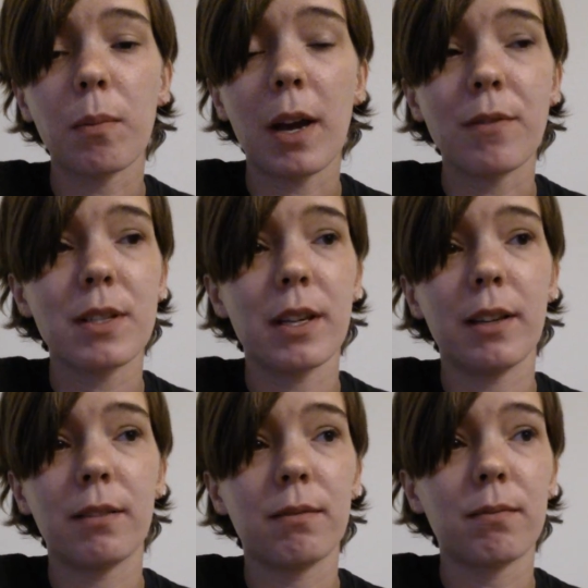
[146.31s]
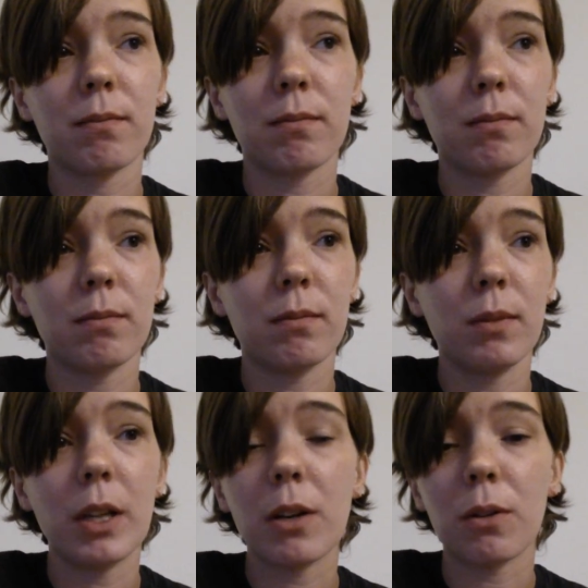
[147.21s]
I've seen
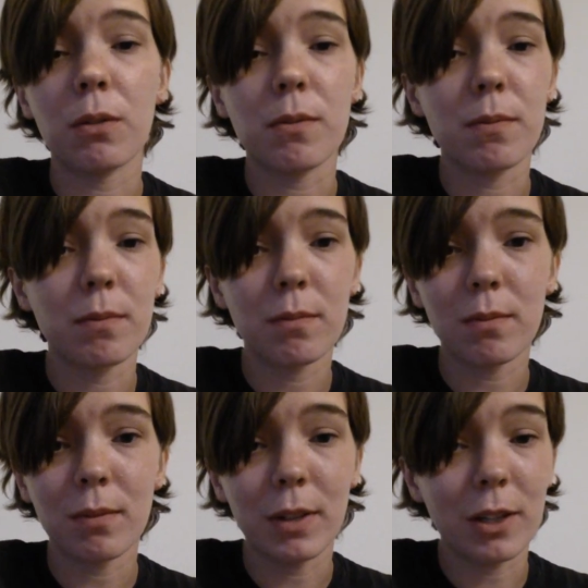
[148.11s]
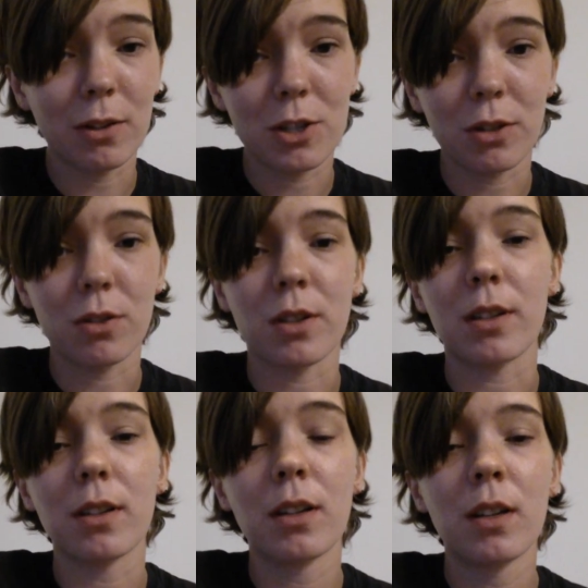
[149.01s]
little
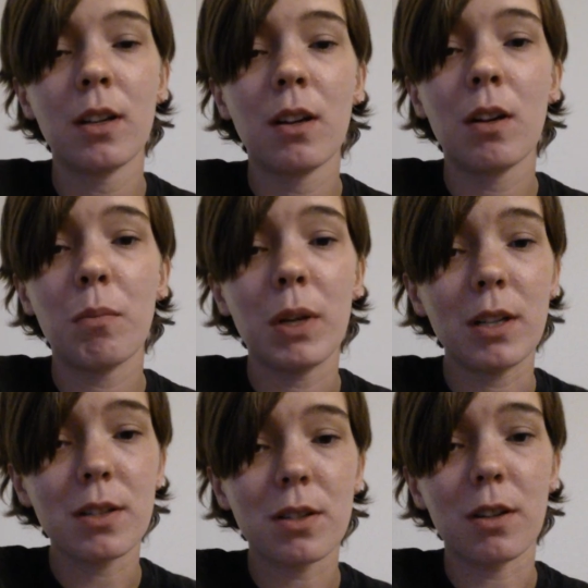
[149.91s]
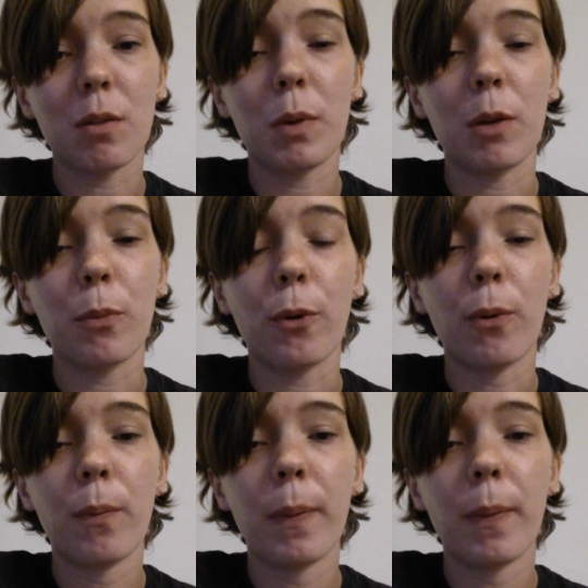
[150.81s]
children minister to people.